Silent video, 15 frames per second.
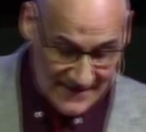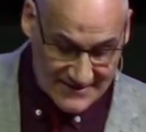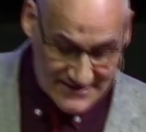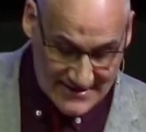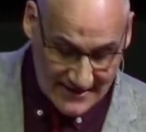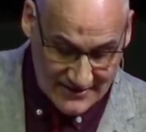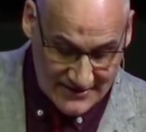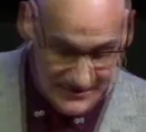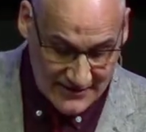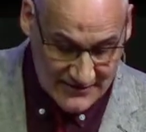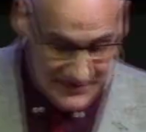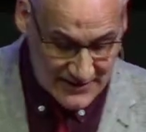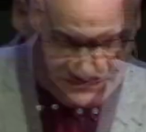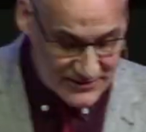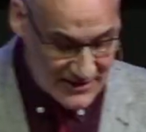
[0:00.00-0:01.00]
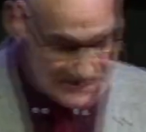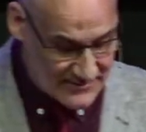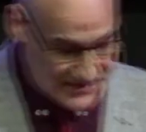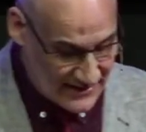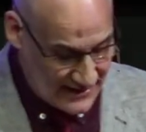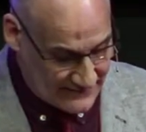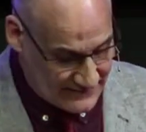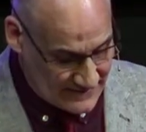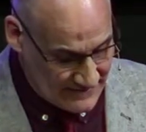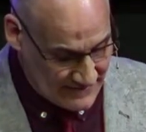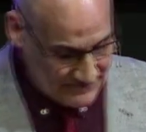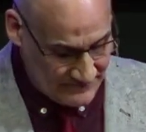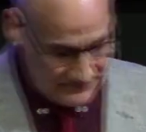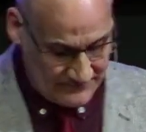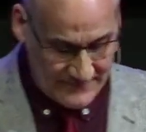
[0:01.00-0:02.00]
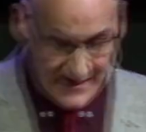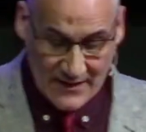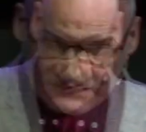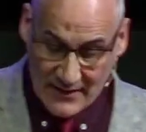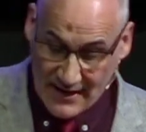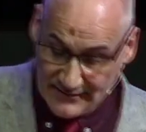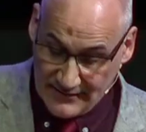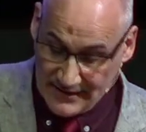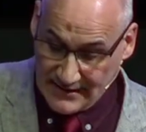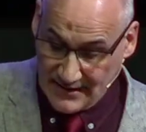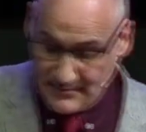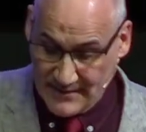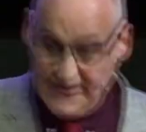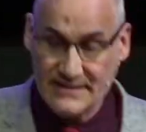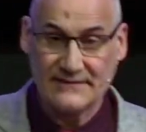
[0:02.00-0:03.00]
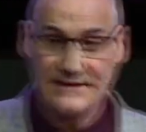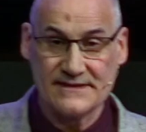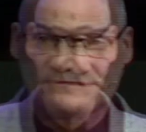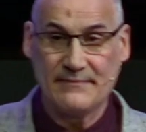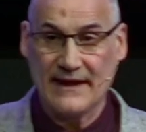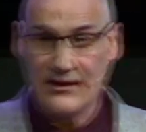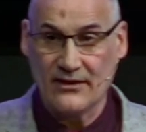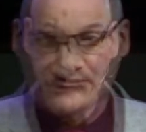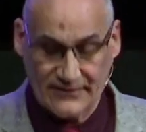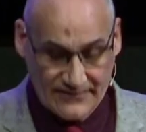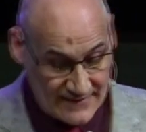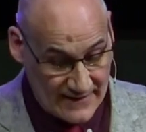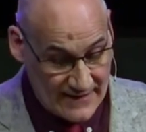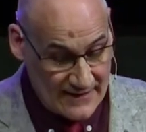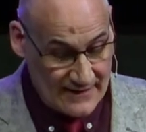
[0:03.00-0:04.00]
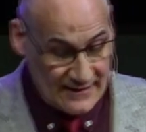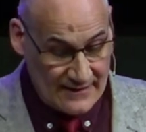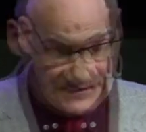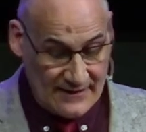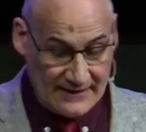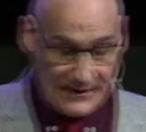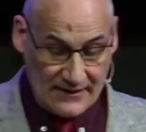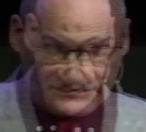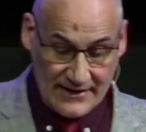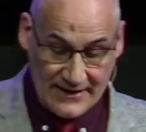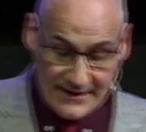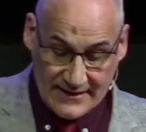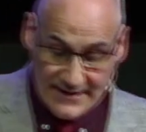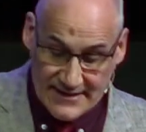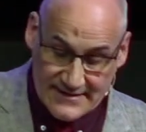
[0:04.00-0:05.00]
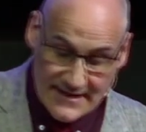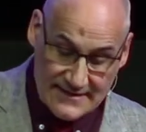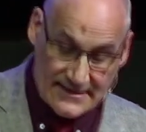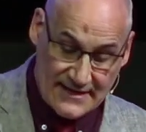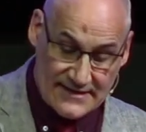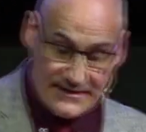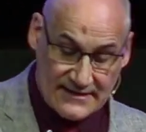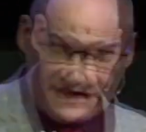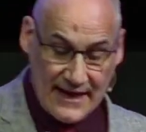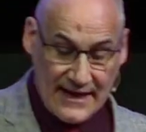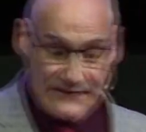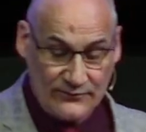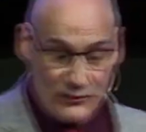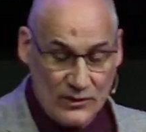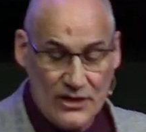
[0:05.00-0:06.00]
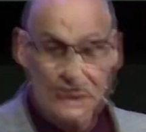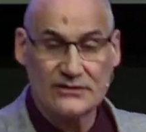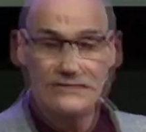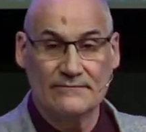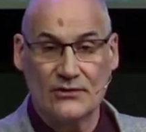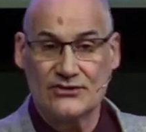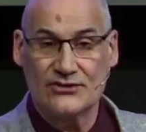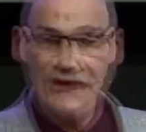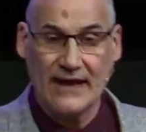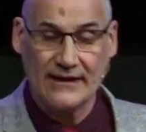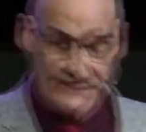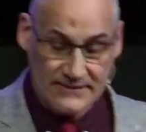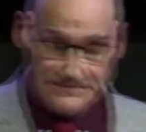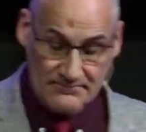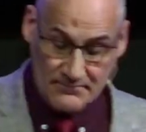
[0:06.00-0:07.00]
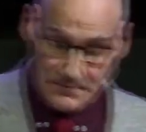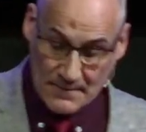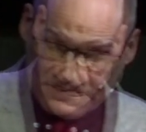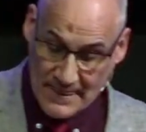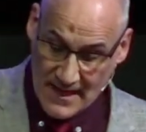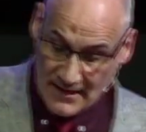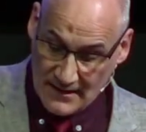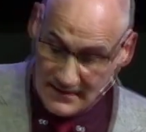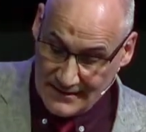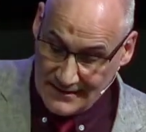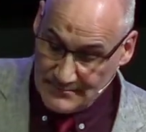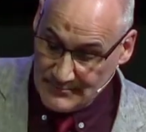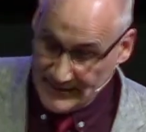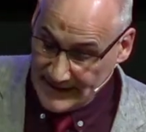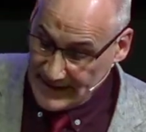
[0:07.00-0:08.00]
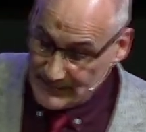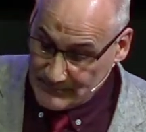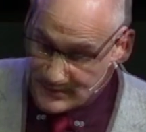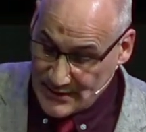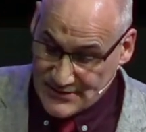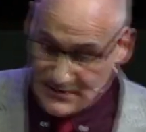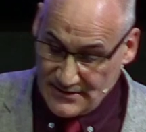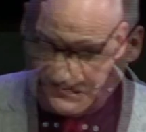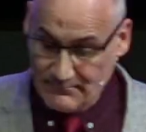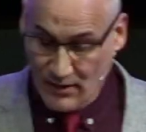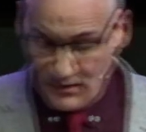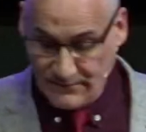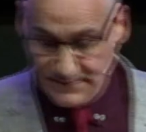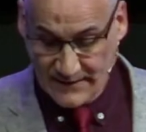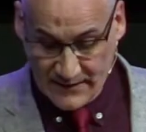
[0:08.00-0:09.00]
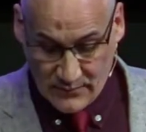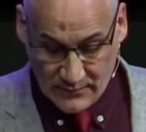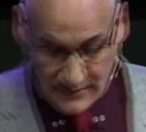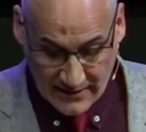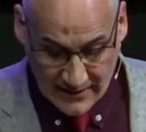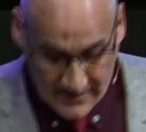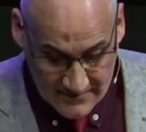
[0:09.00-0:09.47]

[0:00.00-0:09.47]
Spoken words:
2 Corinthians chapter 11, we have a little bit of his biography, and I'll read it. He says this: I have worked much harder, been in prison more frequently,